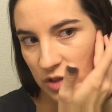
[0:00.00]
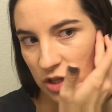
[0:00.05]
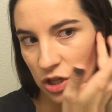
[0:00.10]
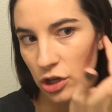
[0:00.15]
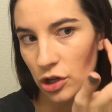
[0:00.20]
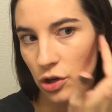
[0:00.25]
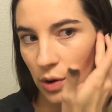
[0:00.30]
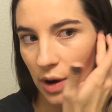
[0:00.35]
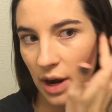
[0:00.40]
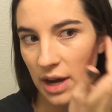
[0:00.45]

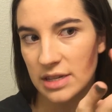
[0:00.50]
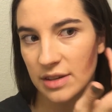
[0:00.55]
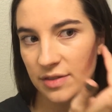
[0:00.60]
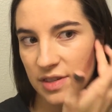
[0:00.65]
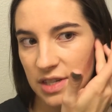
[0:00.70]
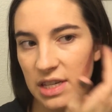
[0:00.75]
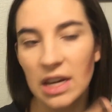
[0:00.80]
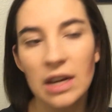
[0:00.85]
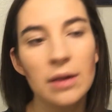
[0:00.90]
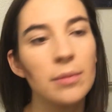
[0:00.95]
So you guys
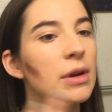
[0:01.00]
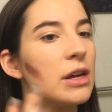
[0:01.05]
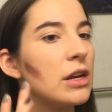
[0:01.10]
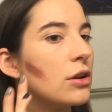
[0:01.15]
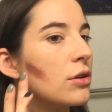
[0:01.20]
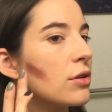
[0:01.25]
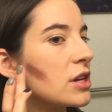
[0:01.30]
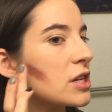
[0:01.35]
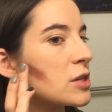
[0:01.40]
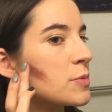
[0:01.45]
have seen me
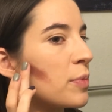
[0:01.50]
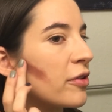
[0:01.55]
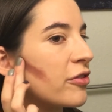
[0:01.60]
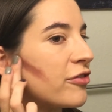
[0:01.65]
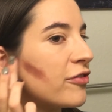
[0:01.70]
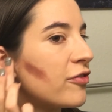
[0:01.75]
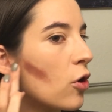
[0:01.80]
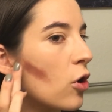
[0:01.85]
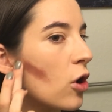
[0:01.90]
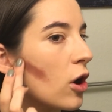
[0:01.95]
do this
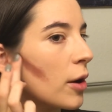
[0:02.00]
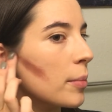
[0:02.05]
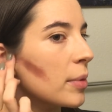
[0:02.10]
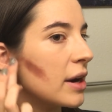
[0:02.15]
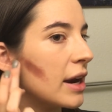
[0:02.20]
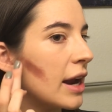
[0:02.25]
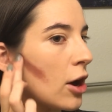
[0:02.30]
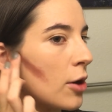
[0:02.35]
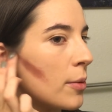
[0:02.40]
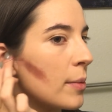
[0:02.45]
before,
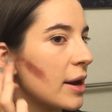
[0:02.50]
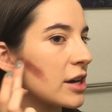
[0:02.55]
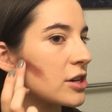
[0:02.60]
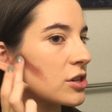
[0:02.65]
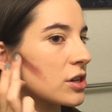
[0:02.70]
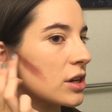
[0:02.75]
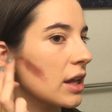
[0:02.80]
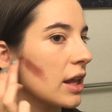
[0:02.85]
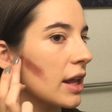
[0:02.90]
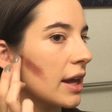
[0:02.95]
but now I'm
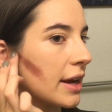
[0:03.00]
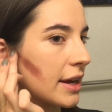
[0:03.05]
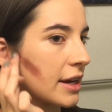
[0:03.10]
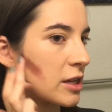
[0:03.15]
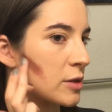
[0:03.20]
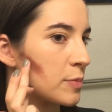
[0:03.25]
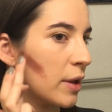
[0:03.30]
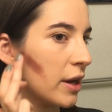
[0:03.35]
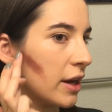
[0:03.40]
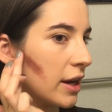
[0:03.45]
actually like
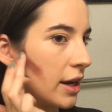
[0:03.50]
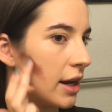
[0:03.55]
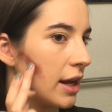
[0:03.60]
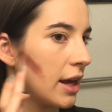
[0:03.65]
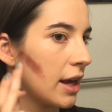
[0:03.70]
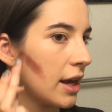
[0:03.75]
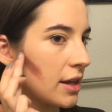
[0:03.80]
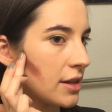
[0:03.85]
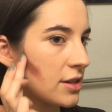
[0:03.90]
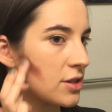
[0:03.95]

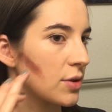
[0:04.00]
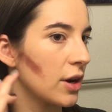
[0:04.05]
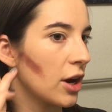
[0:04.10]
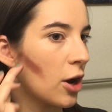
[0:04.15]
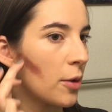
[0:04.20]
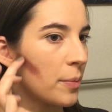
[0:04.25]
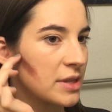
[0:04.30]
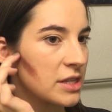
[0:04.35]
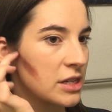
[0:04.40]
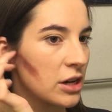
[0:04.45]
explaining it, so I
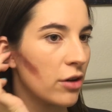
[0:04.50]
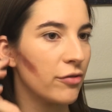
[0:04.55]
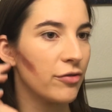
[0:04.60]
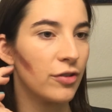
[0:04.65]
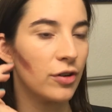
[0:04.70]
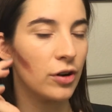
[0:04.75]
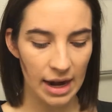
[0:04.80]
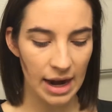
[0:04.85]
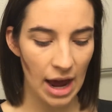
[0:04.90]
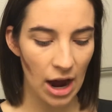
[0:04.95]
hope it's
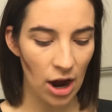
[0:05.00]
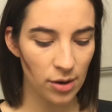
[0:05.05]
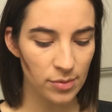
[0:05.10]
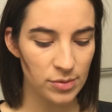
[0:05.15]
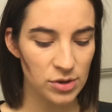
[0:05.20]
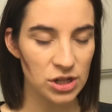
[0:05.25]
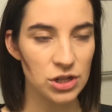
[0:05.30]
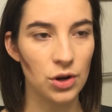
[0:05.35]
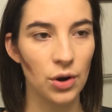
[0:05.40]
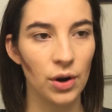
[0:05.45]
helpful. And now
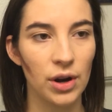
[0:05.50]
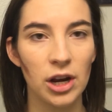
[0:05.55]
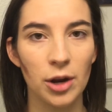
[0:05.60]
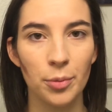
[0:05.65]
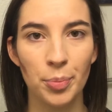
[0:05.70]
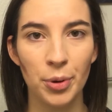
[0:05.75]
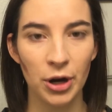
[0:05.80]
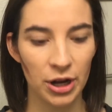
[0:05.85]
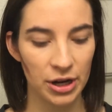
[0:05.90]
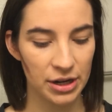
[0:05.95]
I'm just going
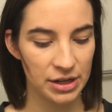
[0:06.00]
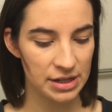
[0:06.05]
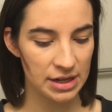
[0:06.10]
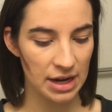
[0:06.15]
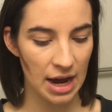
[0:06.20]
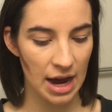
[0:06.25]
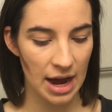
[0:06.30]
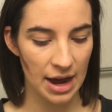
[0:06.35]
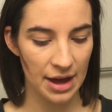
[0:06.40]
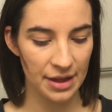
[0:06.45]
to
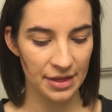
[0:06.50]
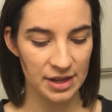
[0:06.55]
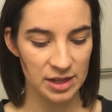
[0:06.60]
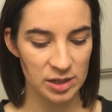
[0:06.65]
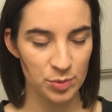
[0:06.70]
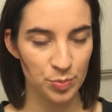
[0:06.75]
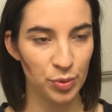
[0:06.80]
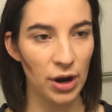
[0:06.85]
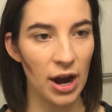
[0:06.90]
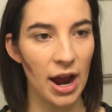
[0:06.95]
put
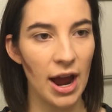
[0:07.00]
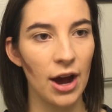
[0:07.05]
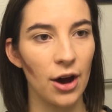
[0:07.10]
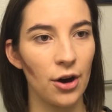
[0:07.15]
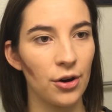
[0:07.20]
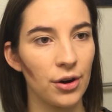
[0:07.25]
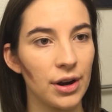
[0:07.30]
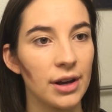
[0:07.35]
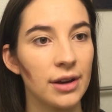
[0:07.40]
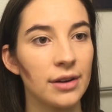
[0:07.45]
this
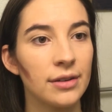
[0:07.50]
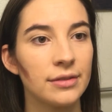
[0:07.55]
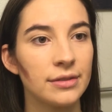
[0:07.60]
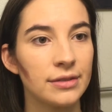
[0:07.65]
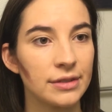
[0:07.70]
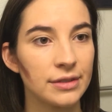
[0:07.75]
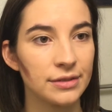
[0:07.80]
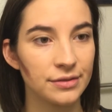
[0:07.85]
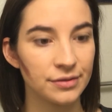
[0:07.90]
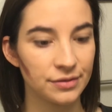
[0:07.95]
brown,
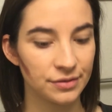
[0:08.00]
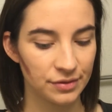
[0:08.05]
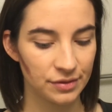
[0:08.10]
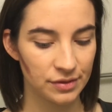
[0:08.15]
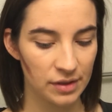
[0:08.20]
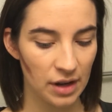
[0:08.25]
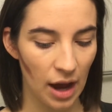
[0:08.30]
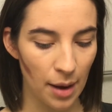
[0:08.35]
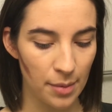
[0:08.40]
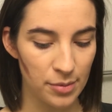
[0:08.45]

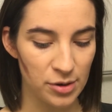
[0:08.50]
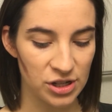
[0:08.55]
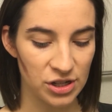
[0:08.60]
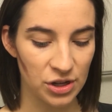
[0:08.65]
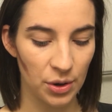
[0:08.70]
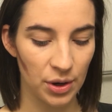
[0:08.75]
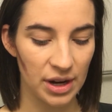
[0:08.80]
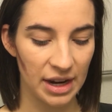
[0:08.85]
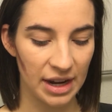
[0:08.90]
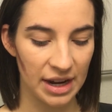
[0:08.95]
I'm
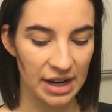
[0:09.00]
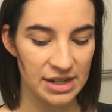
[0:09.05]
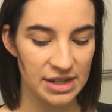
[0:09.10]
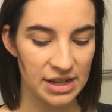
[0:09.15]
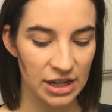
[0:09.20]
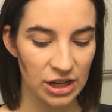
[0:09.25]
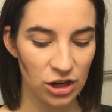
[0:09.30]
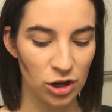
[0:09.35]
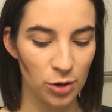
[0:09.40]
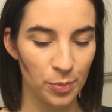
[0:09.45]
just going to
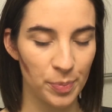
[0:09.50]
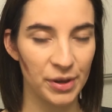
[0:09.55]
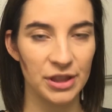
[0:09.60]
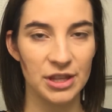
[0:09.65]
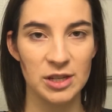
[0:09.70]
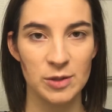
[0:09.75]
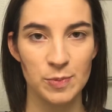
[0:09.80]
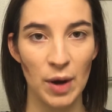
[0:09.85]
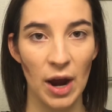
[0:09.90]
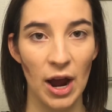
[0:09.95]
continue to
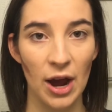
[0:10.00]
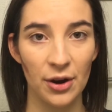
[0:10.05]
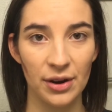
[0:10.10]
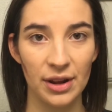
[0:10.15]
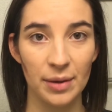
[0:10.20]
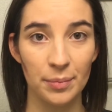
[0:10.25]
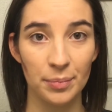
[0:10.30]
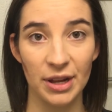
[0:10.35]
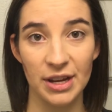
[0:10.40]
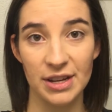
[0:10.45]
put this
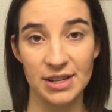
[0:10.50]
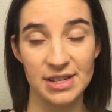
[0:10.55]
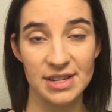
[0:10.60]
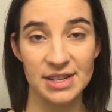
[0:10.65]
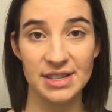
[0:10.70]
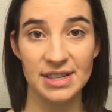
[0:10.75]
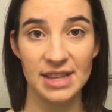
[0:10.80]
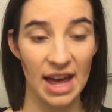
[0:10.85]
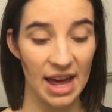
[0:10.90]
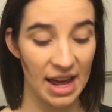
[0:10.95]
brown in
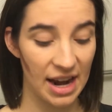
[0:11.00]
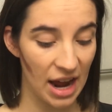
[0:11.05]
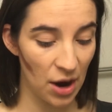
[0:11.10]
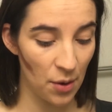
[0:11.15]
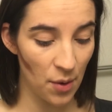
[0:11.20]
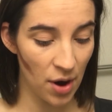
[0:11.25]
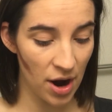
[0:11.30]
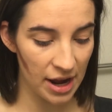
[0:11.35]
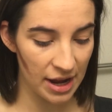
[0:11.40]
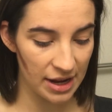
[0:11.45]
places that
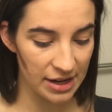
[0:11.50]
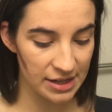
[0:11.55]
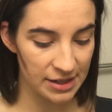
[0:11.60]
I want